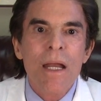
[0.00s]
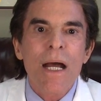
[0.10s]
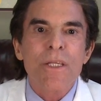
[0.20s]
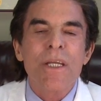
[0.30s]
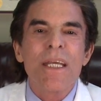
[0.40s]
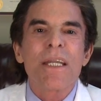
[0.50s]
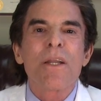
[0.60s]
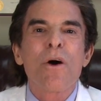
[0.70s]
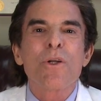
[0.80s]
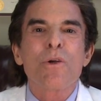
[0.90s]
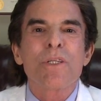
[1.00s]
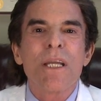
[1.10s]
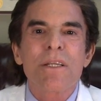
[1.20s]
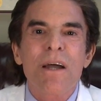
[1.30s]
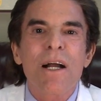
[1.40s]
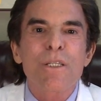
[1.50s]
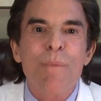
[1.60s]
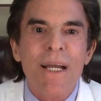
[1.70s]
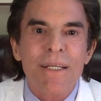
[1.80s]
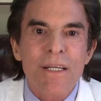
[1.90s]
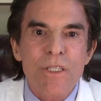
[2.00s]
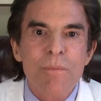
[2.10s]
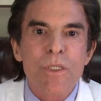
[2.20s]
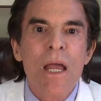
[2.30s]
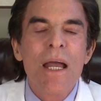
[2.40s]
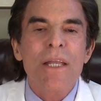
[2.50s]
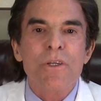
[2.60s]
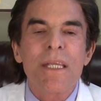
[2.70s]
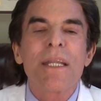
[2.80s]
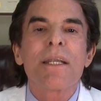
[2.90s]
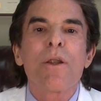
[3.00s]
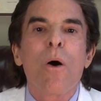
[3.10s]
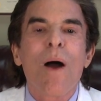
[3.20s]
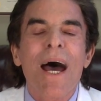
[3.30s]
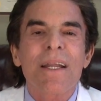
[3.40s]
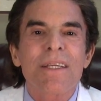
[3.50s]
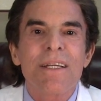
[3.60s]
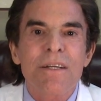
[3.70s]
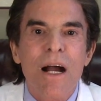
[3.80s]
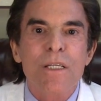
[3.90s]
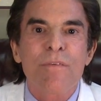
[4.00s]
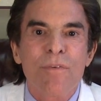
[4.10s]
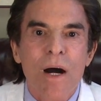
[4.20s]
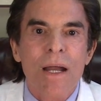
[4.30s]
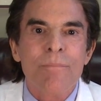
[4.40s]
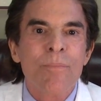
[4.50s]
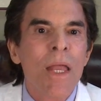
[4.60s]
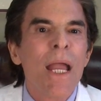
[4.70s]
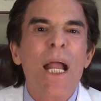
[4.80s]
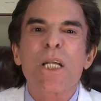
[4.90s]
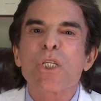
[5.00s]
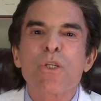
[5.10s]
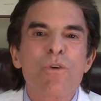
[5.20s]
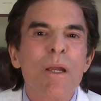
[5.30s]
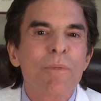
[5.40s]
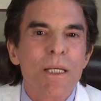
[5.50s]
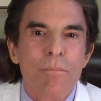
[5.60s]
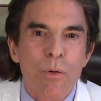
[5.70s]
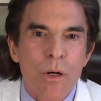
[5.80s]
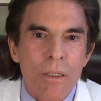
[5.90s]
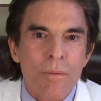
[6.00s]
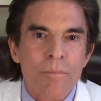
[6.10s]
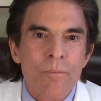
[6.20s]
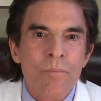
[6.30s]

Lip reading: And you need to know your detox mechanisms, and you need to know how to detoxify. Extremely important.